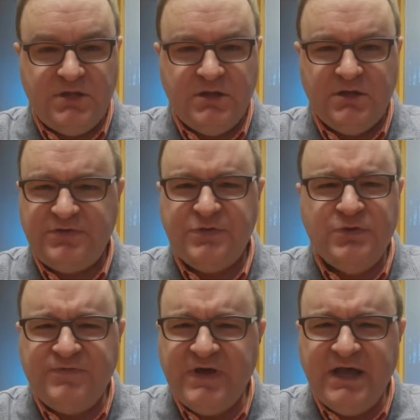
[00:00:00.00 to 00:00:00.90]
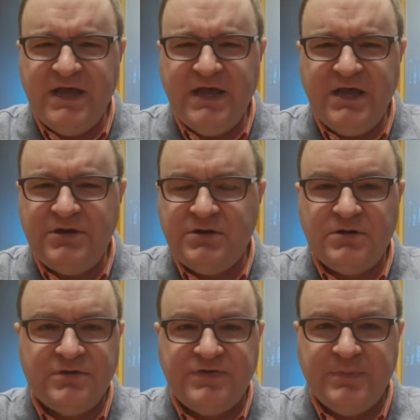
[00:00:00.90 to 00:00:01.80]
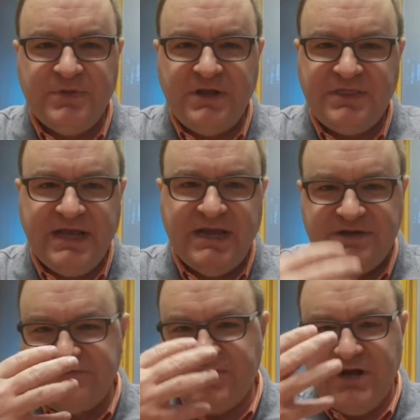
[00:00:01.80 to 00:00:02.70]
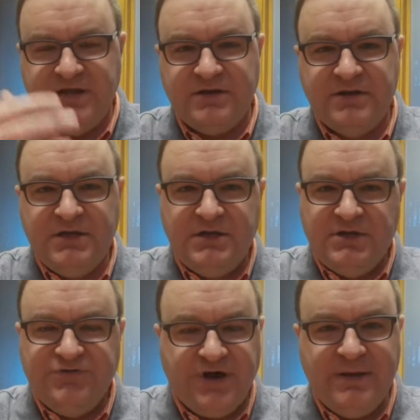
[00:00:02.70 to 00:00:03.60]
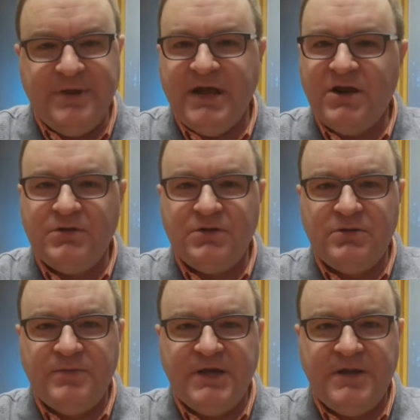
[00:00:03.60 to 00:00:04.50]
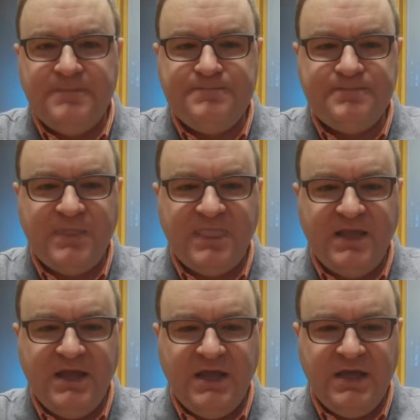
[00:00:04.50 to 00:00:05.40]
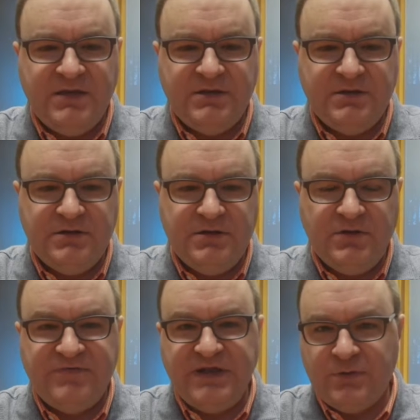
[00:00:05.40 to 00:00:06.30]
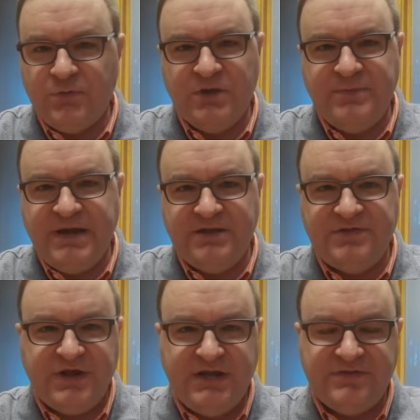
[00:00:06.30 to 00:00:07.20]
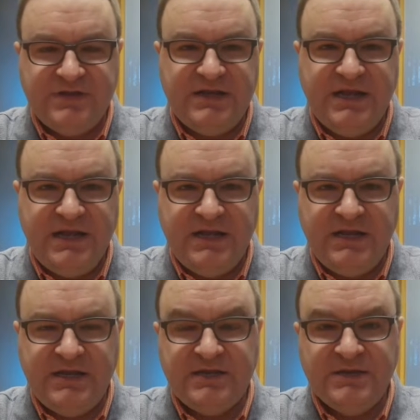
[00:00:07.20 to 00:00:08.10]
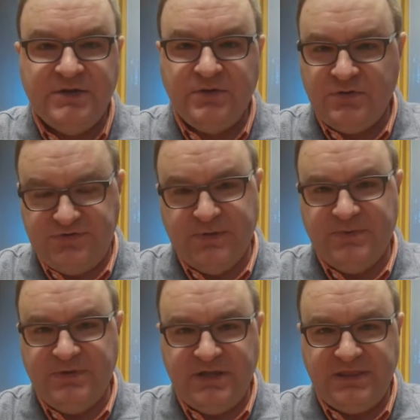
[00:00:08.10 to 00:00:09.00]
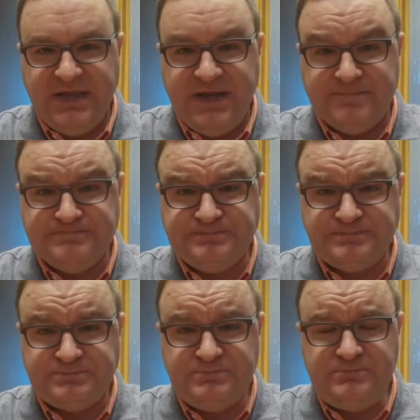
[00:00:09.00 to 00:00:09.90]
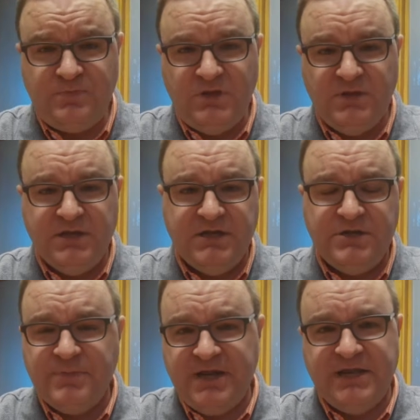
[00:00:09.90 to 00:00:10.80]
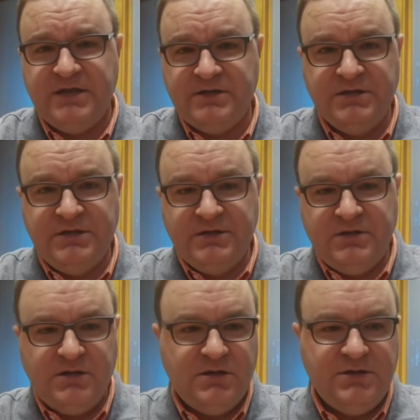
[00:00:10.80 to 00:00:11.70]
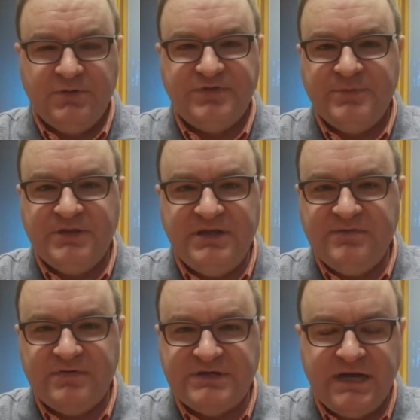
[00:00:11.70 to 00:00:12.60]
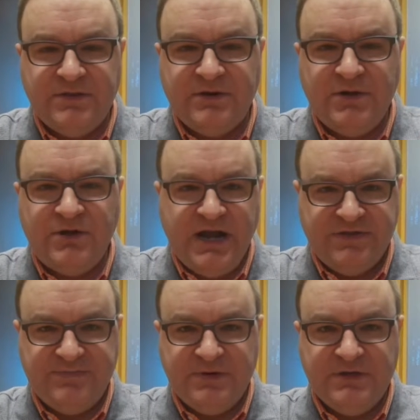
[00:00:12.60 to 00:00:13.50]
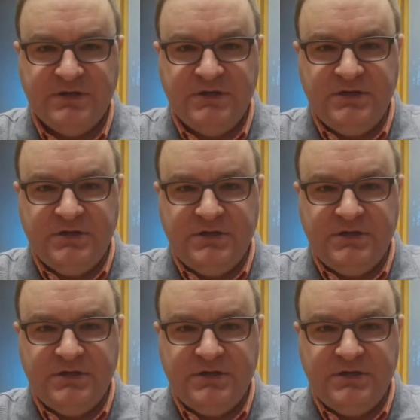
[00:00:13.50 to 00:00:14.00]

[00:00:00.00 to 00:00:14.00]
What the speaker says: Sudafed or something like that to try and dry me out a little bit. And, you know, if I get a really bad sinus and headache or something like that, then you may get, you know, some Aleve or Tylenol or aspirin,